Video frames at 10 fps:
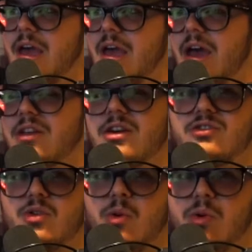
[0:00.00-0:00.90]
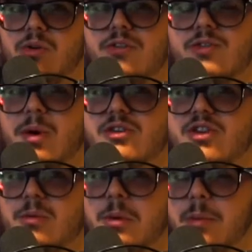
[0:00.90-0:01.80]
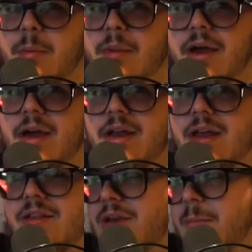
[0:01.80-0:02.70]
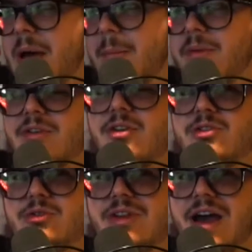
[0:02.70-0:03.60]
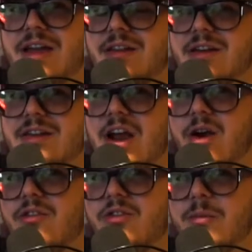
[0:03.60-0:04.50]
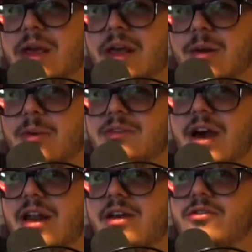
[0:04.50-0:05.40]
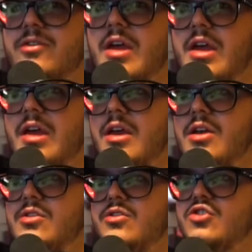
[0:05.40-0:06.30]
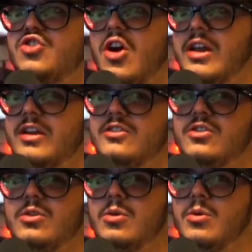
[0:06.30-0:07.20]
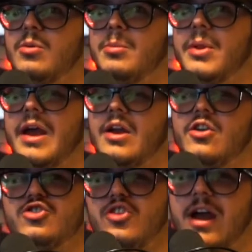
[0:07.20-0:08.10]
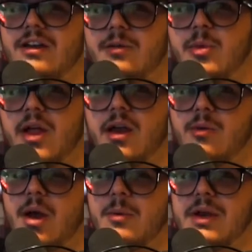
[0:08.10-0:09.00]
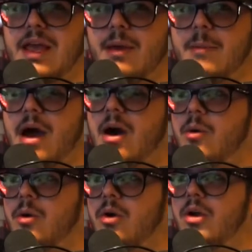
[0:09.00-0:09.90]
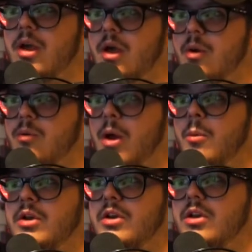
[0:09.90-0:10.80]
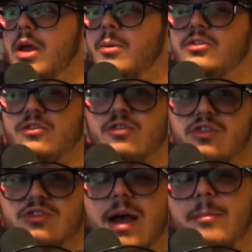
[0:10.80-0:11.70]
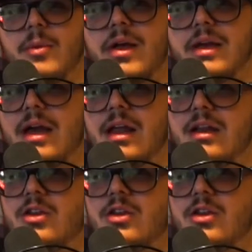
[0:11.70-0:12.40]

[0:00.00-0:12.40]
It looks cool if you watch other people play it. The map is a little too tight, like narrow for me, and it was kind of starting to play it or trying to play it right when it came out or right when it was your first time playing it.